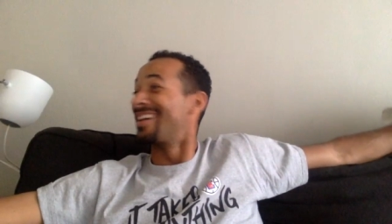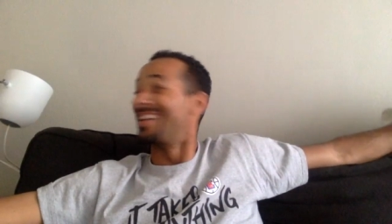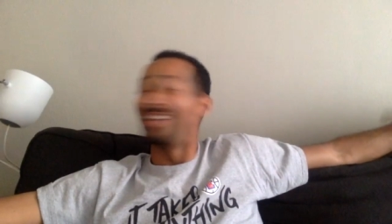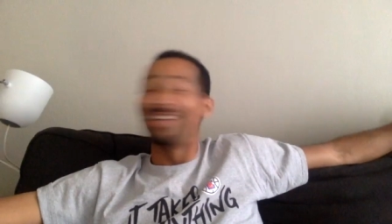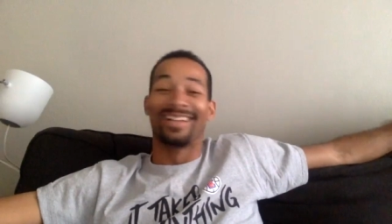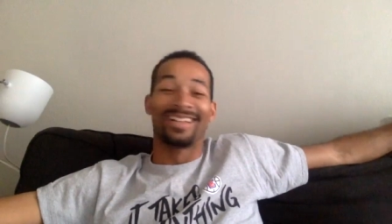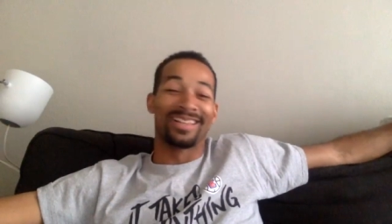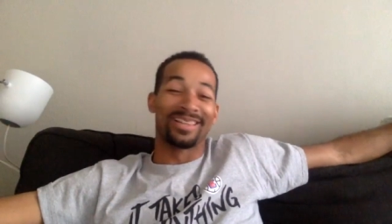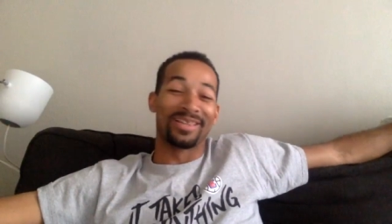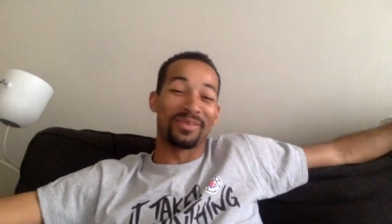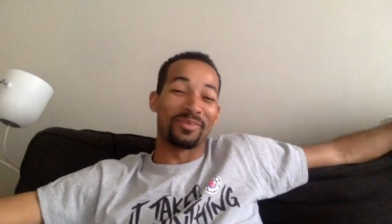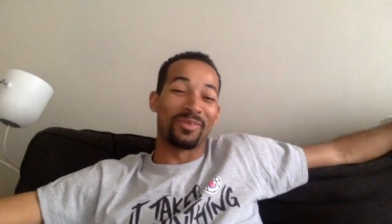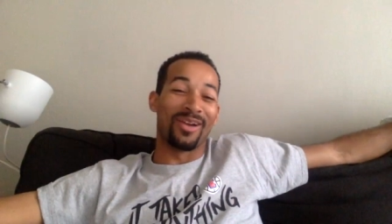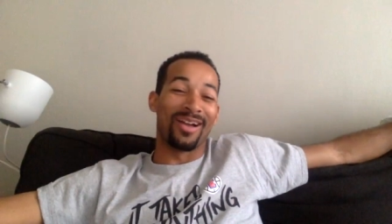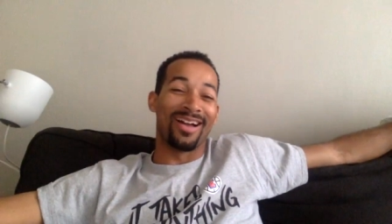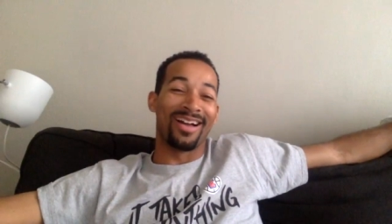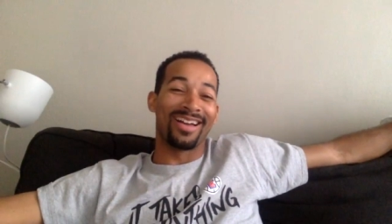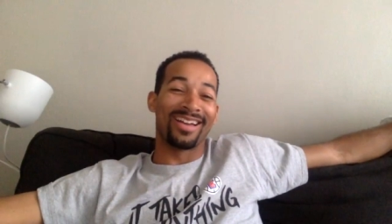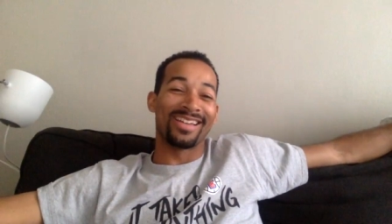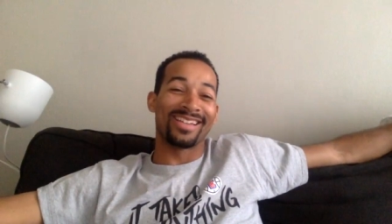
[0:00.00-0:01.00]

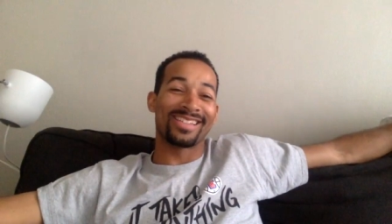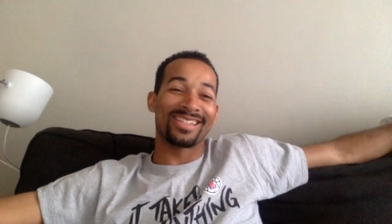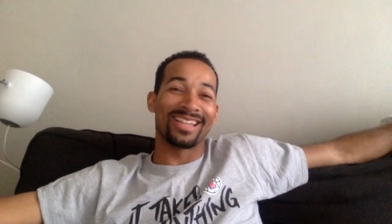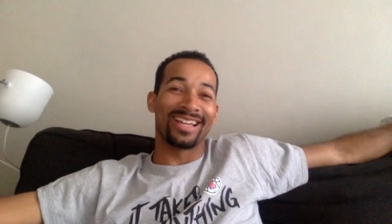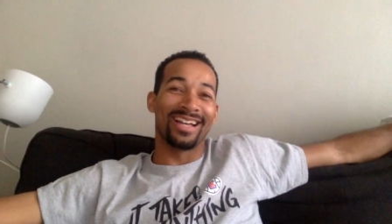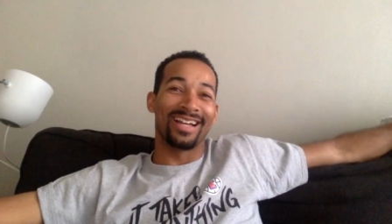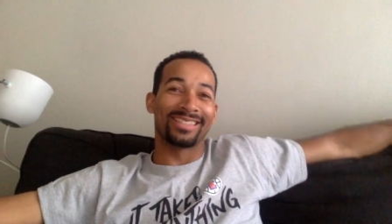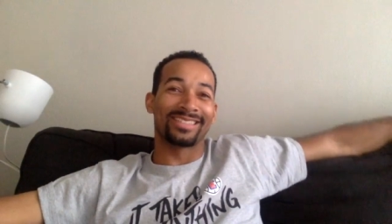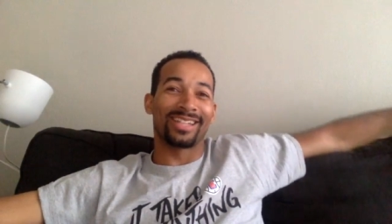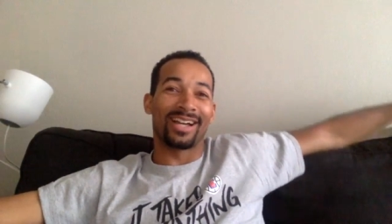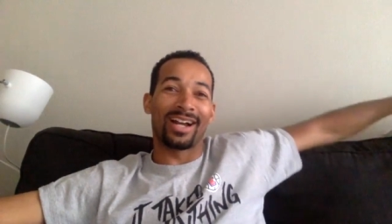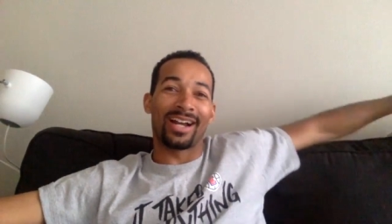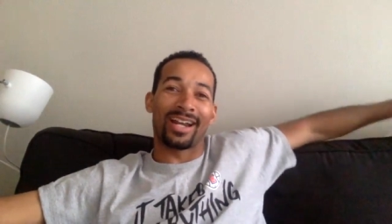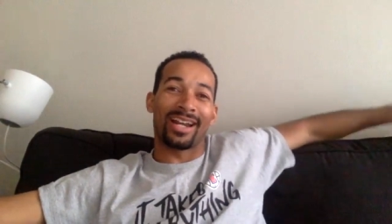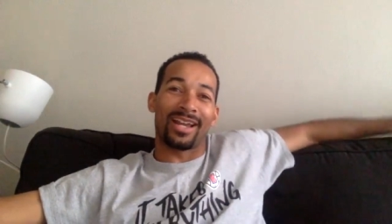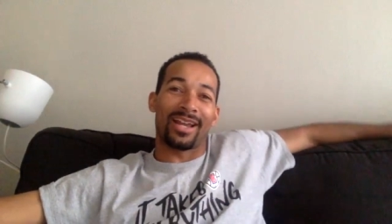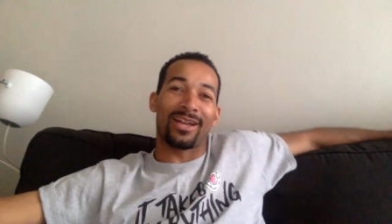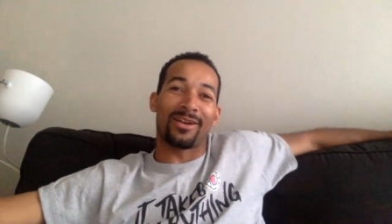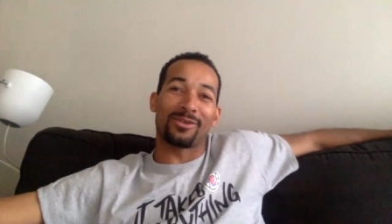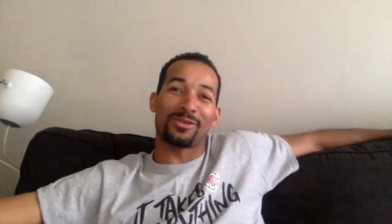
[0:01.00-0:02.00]
LeBron is uh, talking
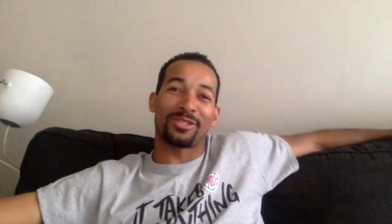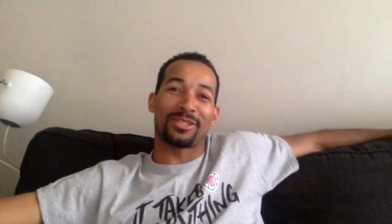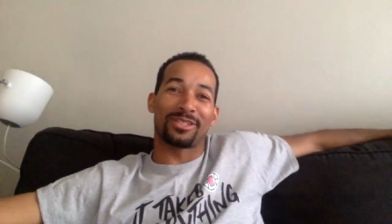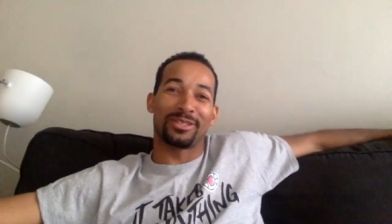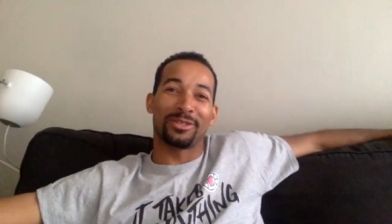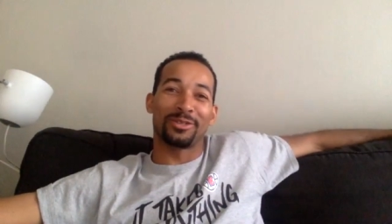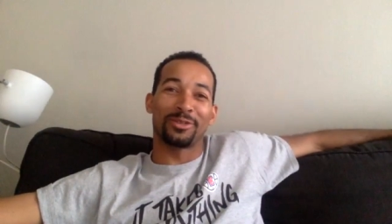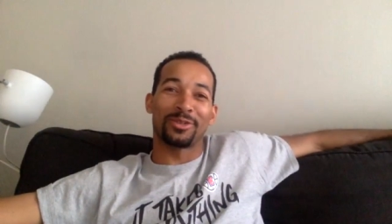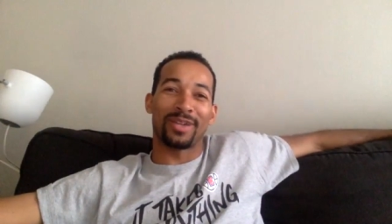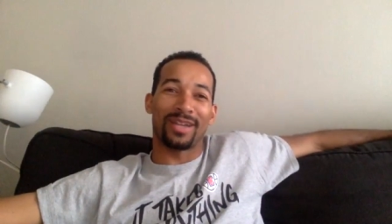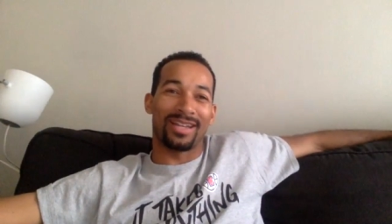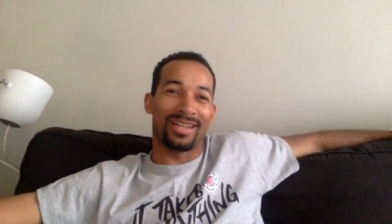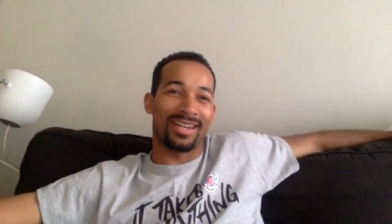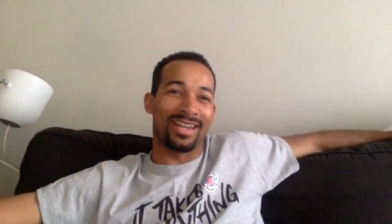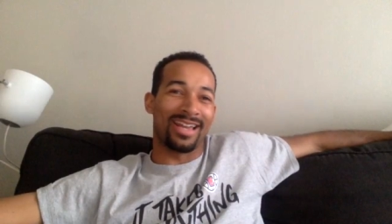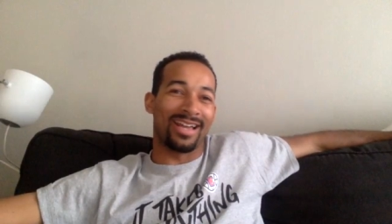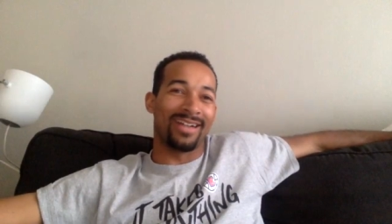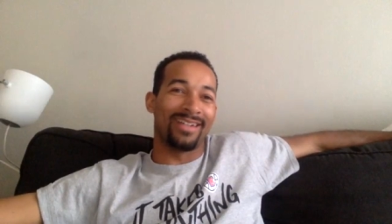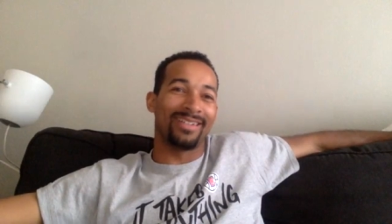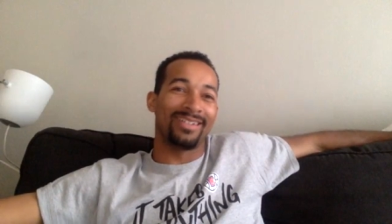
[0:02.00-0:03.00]
to Coach Lue right
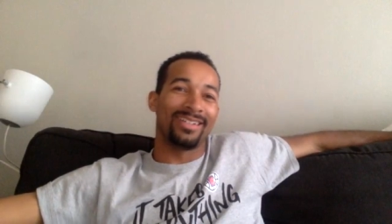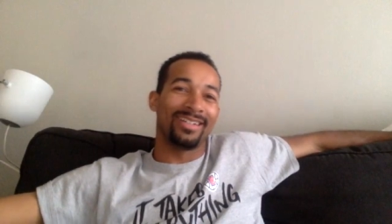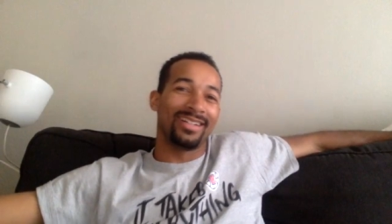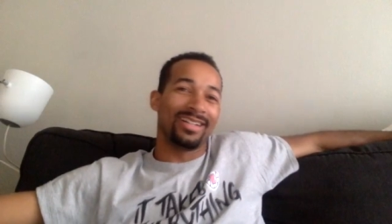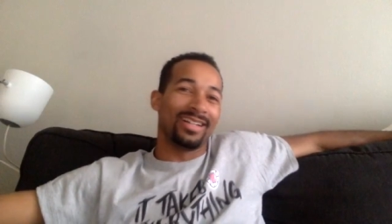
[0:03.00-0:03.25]
now.